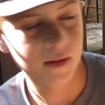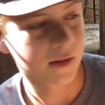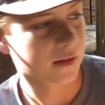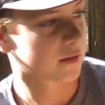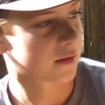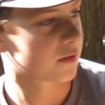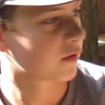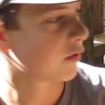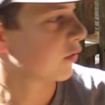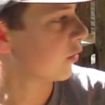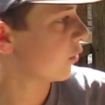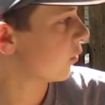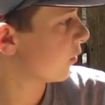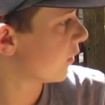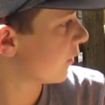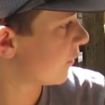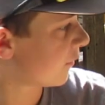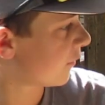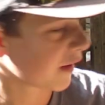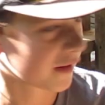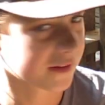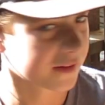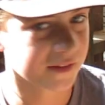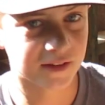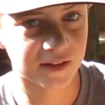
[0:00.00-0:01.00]
to
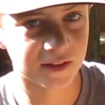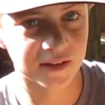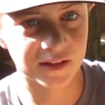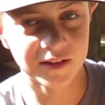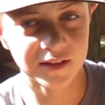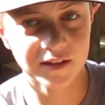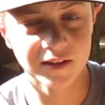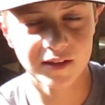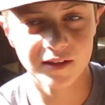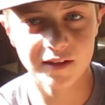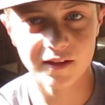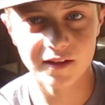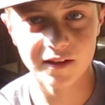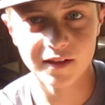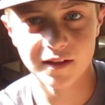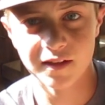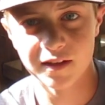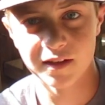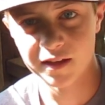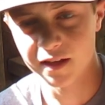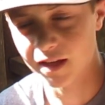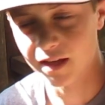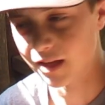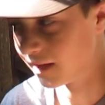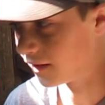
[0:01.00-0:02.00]
fence in
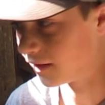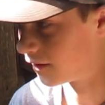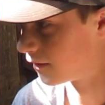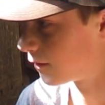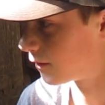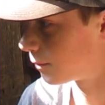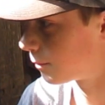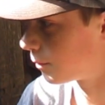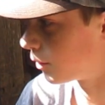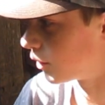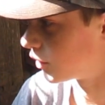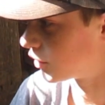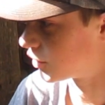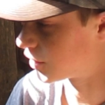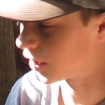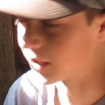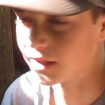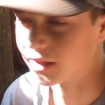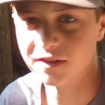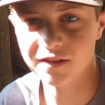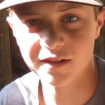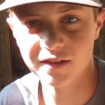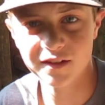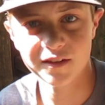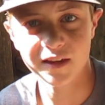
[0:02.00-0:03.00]
and put
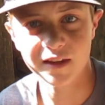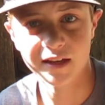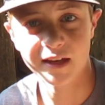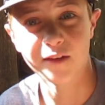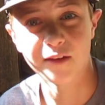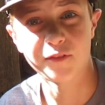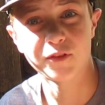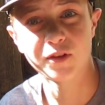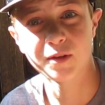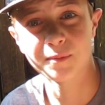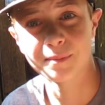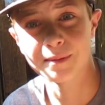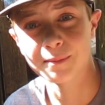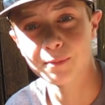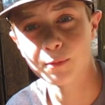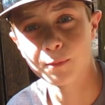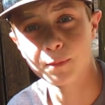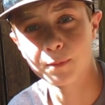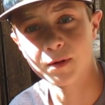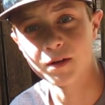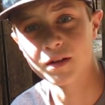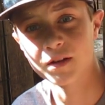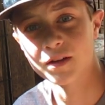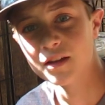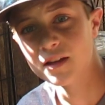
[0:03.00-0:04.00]
chickens in. Like I've seen people
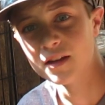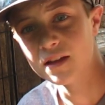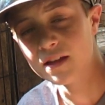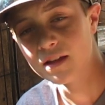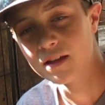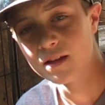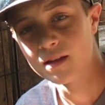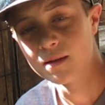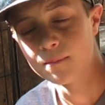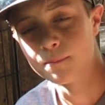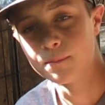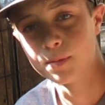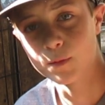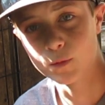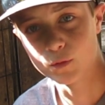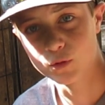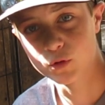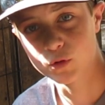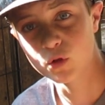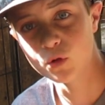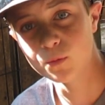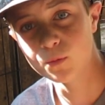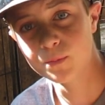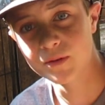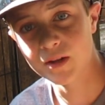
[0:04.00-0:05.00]
build
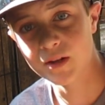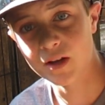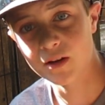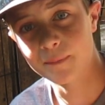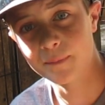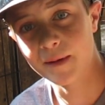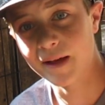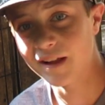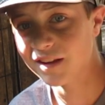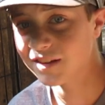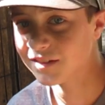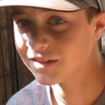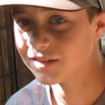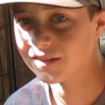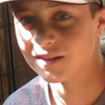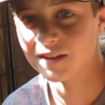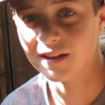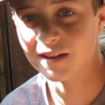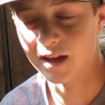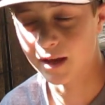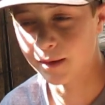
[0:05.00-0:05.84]
coops out of pallets.